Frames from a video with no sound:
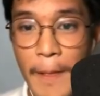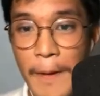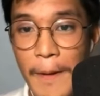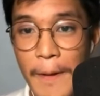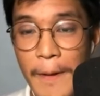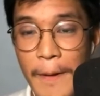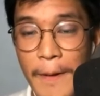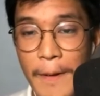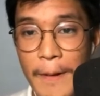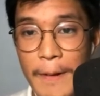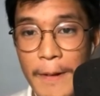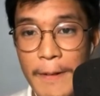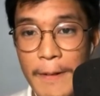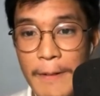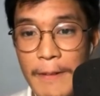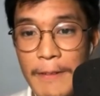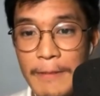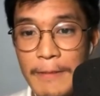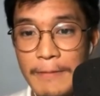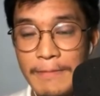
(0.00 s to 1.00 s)

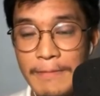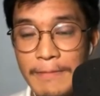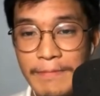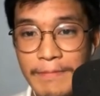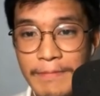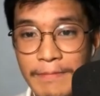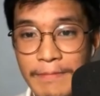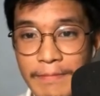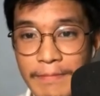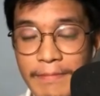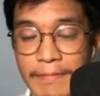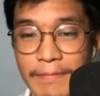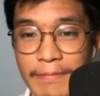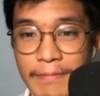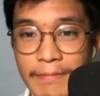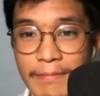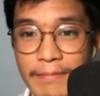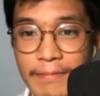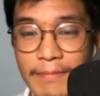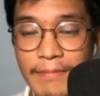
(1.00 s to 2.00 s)

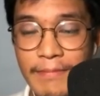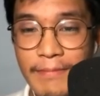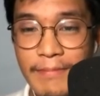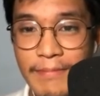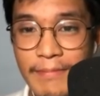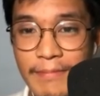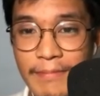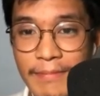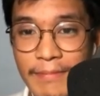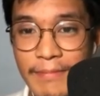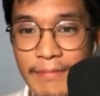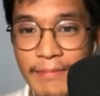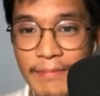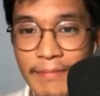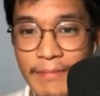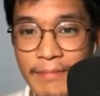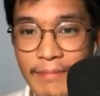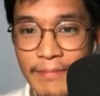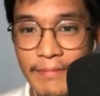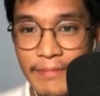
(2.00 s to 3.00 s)

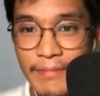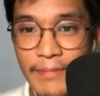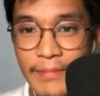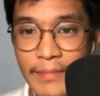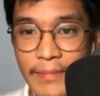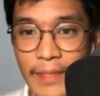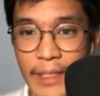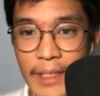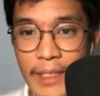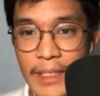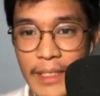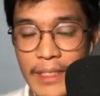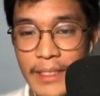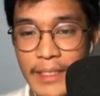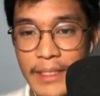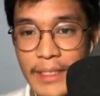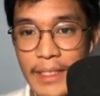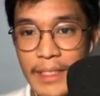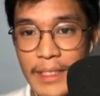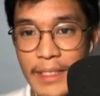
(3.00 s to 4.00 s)

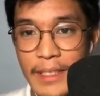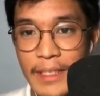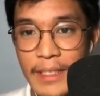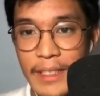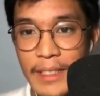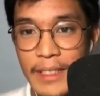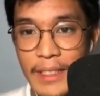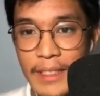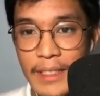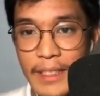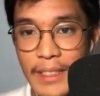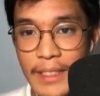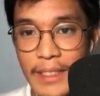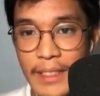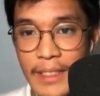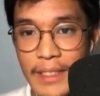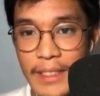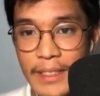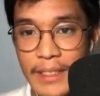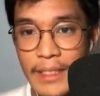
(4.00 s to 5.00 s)

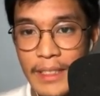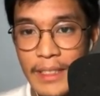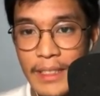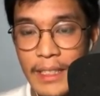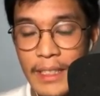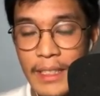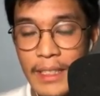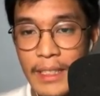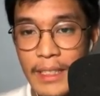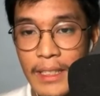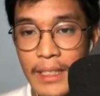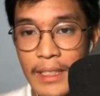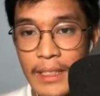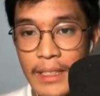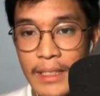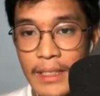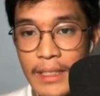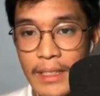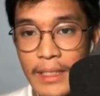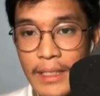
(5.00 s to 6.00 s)

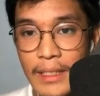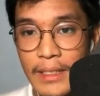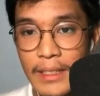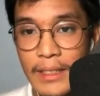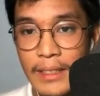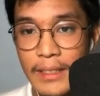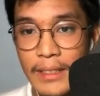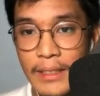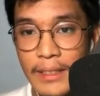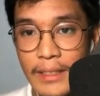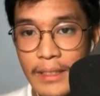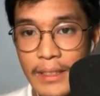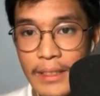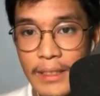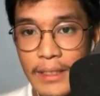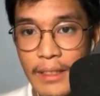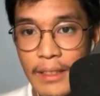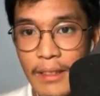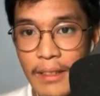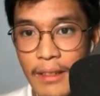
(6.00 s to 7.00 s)

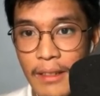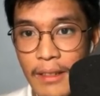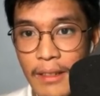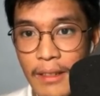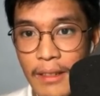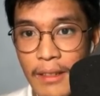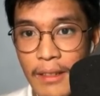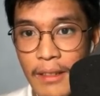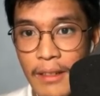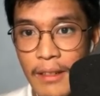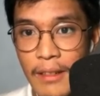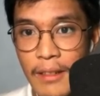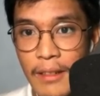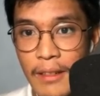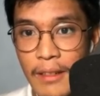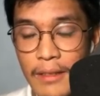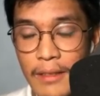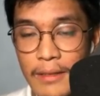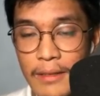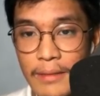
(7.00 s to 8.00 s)
No words are spoken by the person on screen.